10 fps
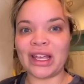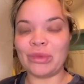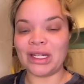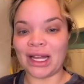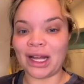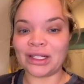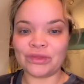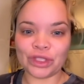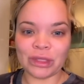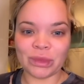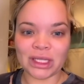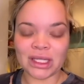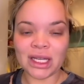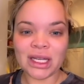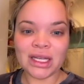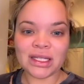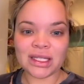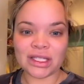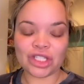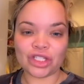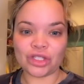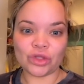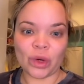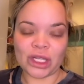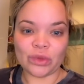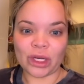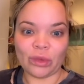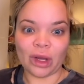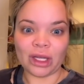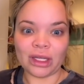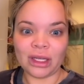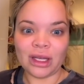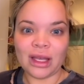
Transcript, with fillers: I've been in active treatment since 2021.